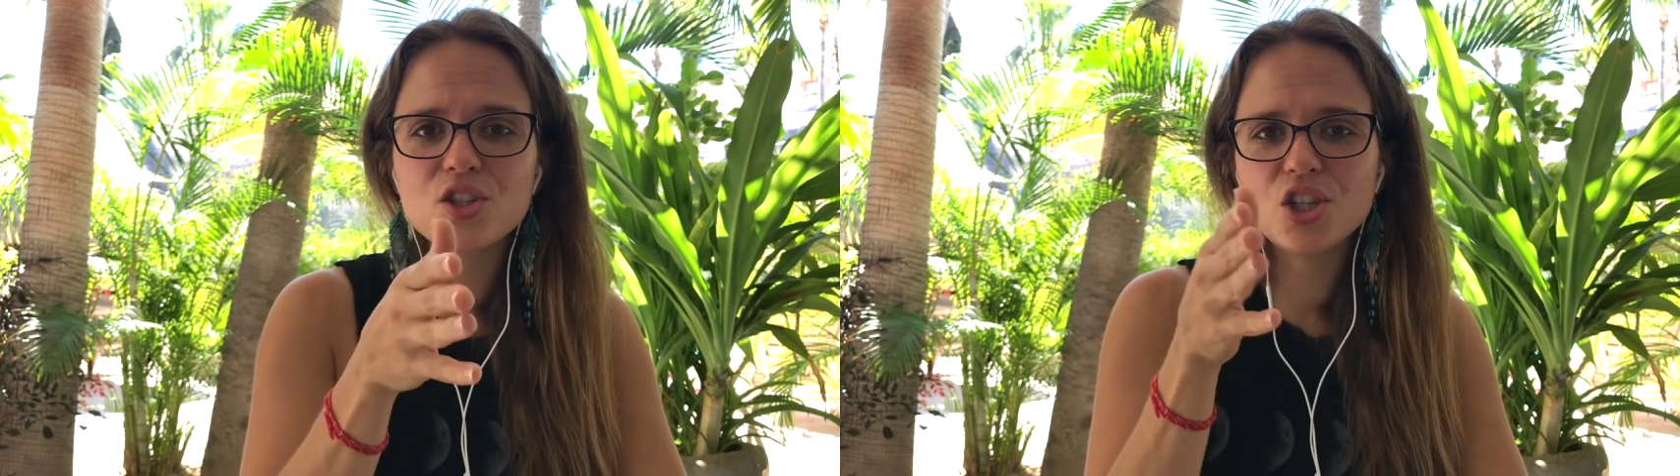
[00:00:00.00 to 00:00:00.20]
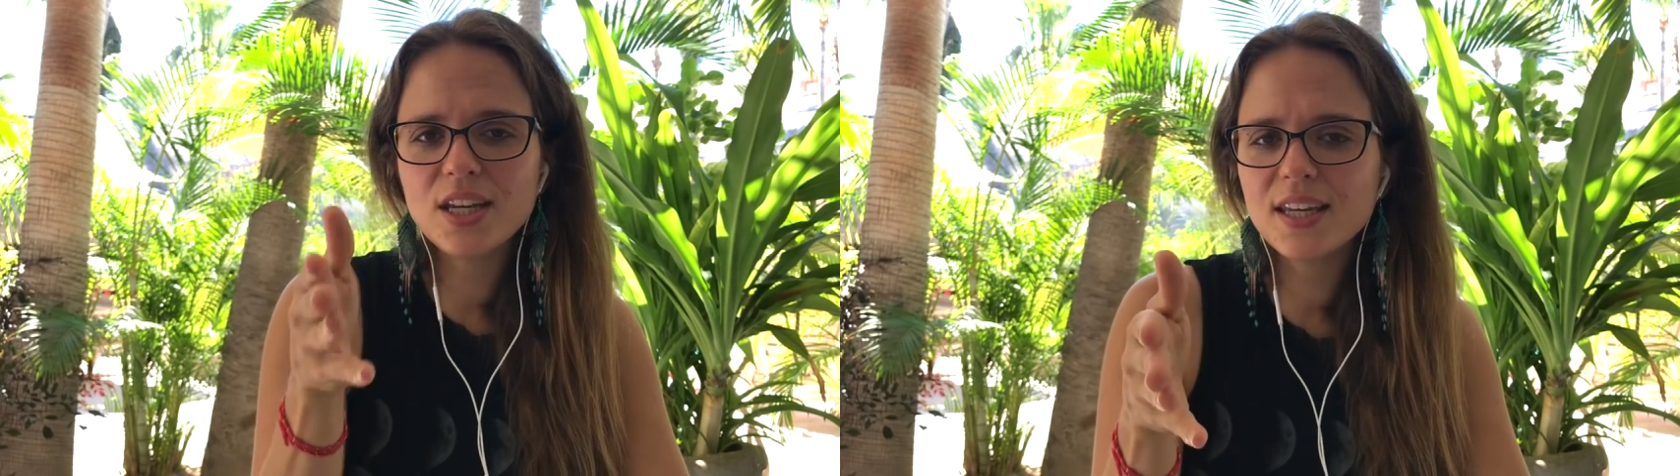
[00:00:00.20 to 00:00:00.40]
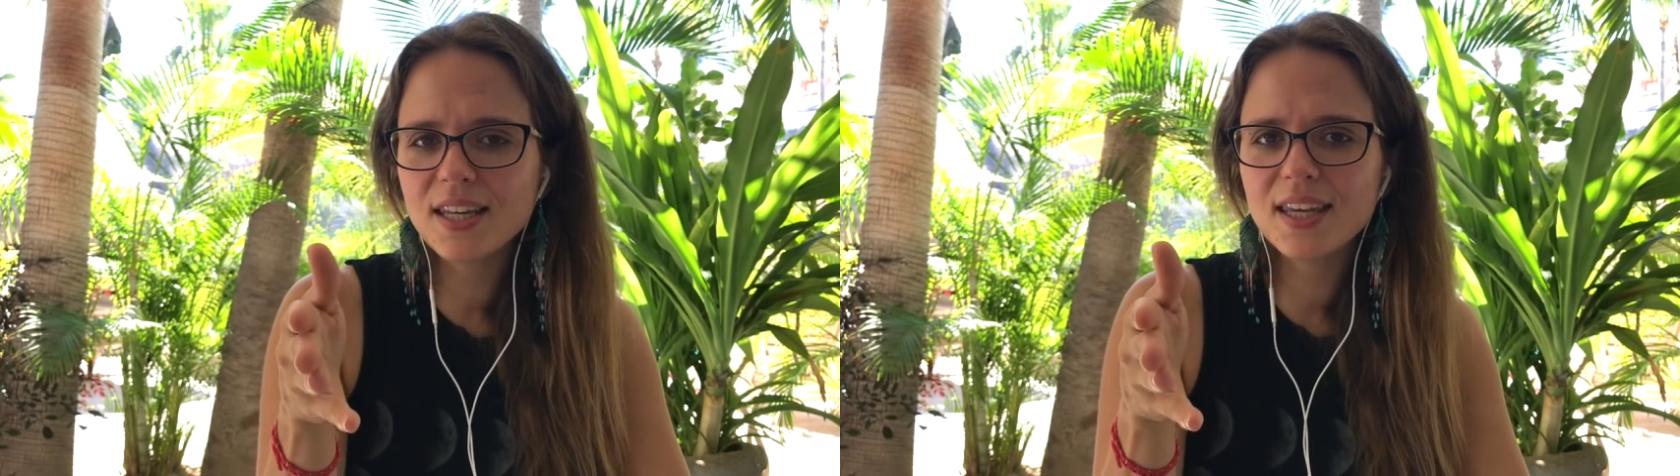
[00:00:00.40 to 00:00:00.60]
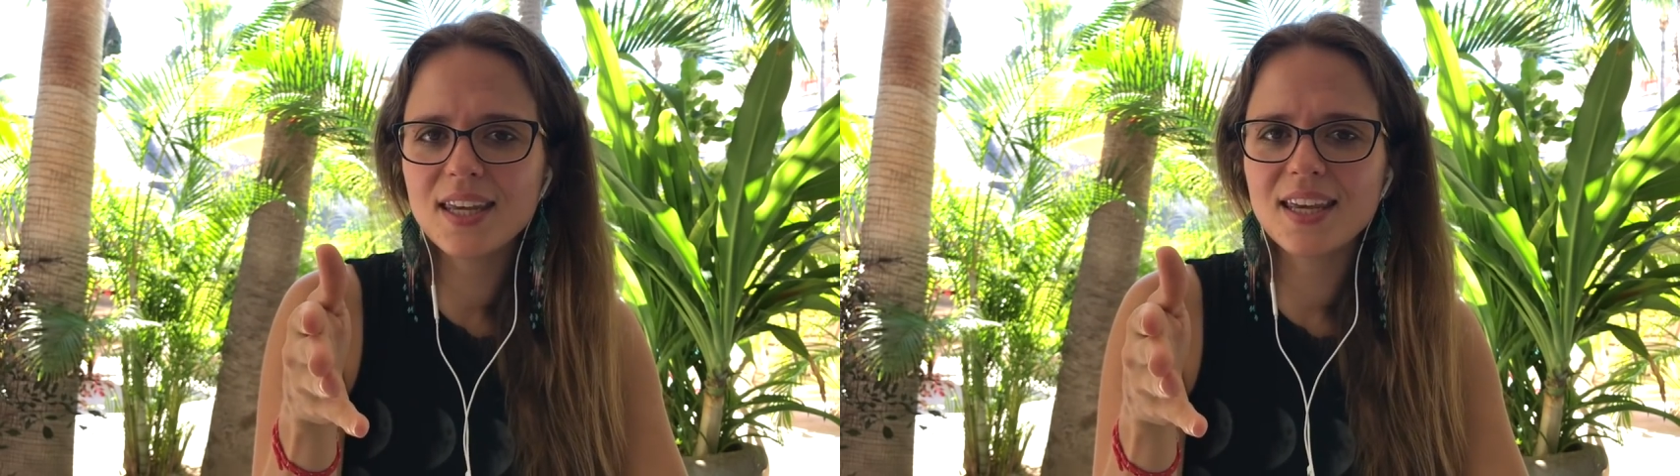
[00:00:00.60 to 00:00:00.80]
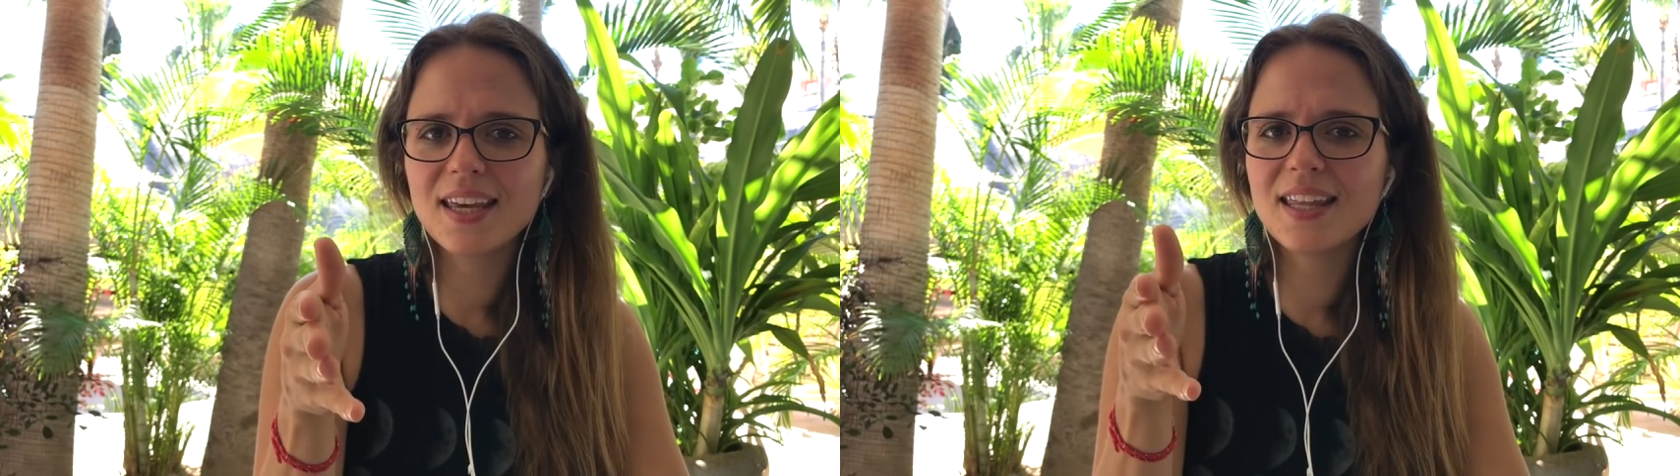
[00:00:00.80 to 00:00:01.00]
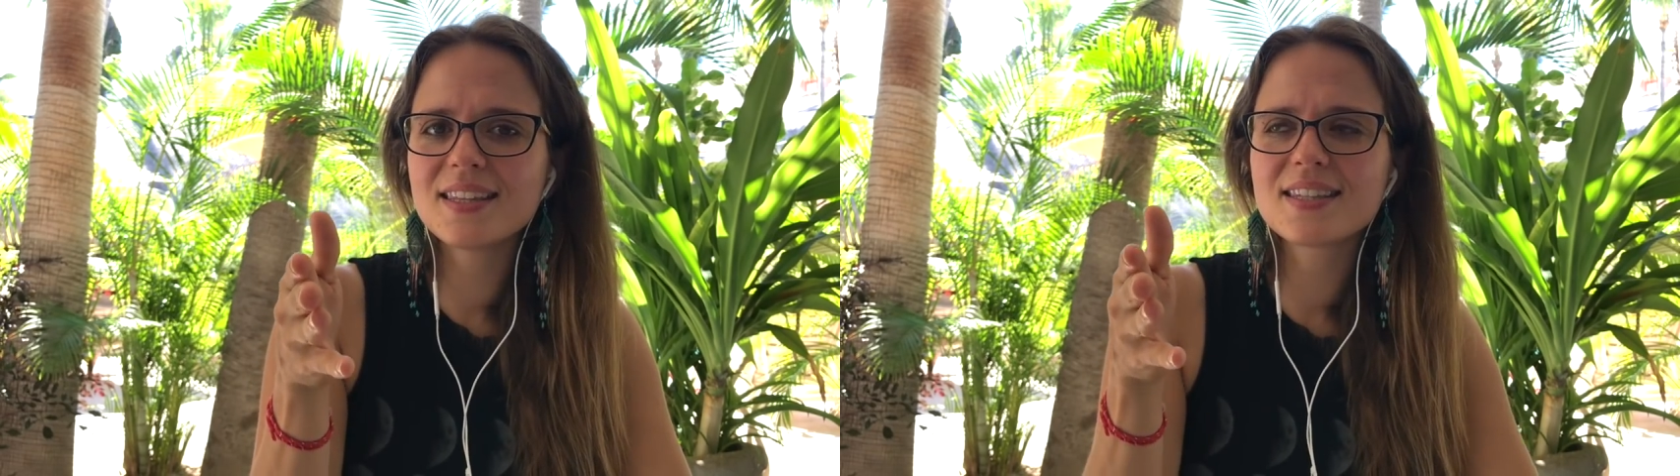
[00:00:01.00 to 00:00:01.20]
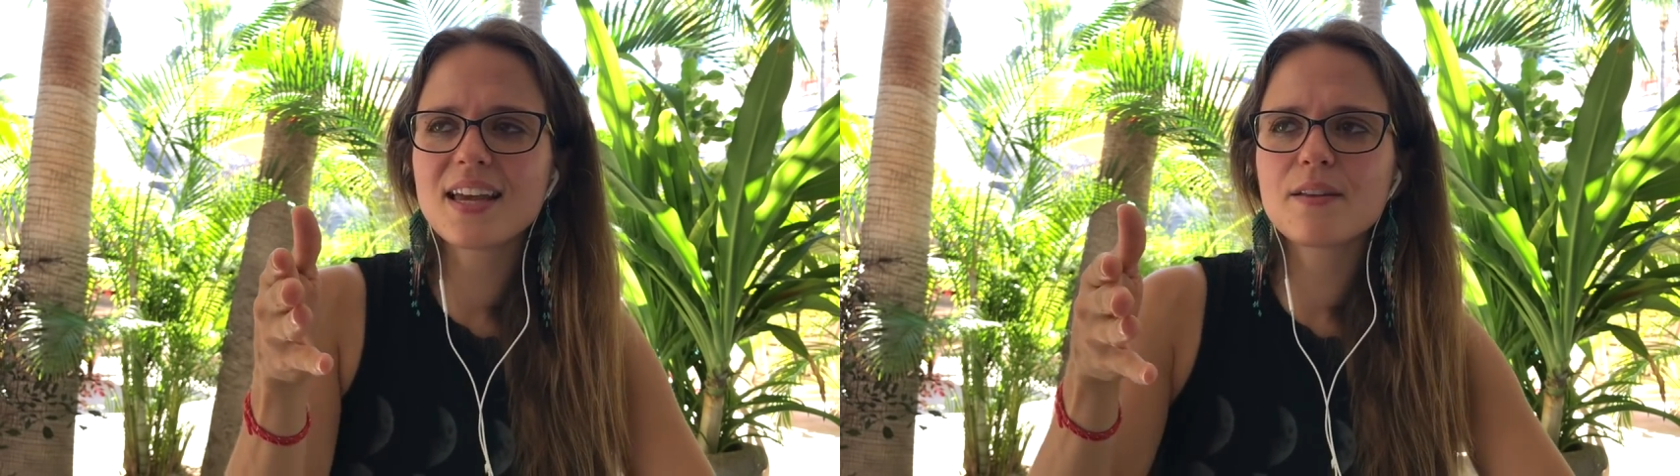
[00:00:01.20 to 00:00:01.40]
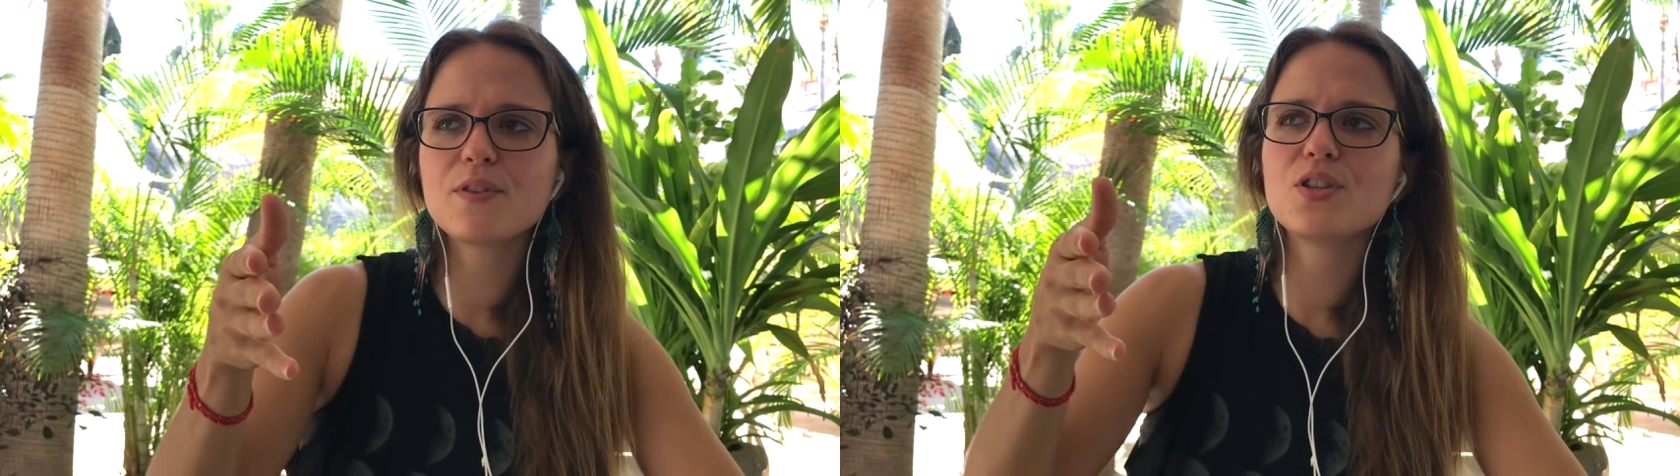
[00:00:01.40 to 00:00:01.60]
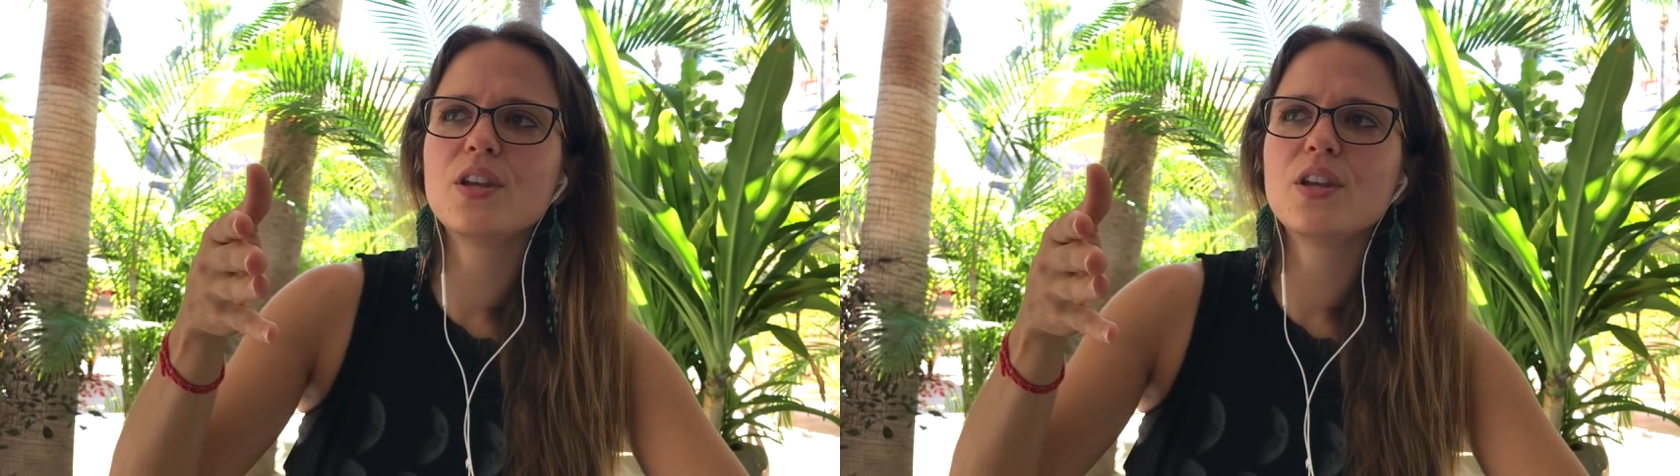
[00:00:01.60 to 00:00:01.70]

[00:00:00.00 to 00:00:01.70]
gene key inside of